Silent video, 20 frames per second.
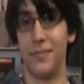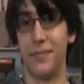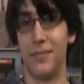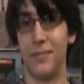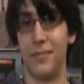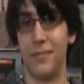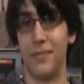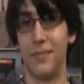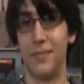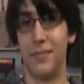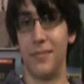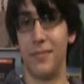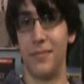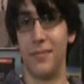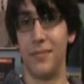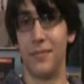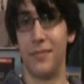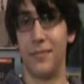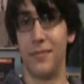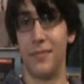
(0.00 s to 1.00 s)

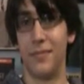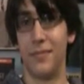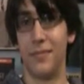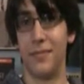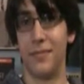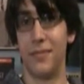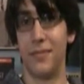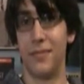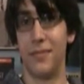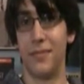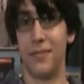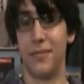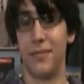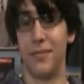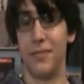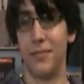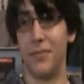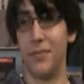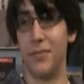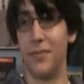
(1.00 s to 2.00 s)

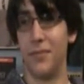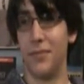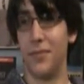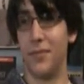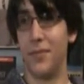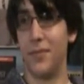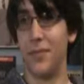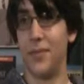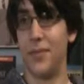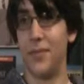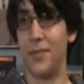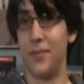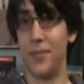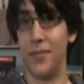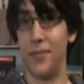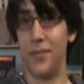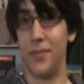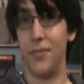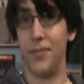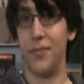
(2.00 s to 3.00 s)

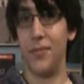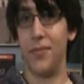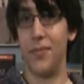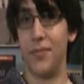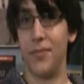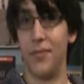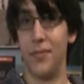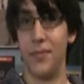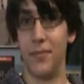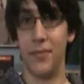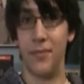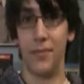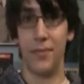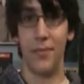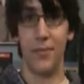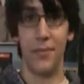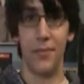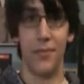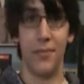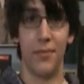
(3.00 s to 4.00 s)

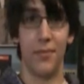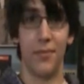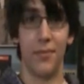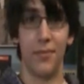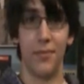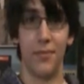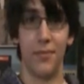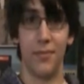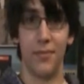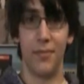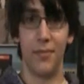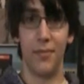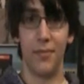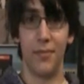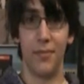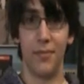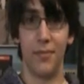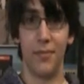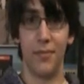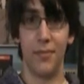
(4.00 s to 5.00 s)

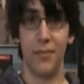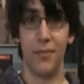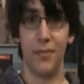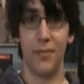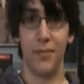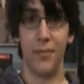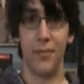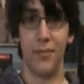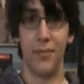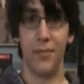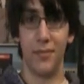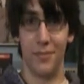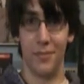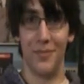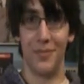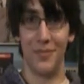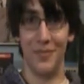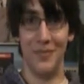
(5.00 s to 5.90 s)
(silent)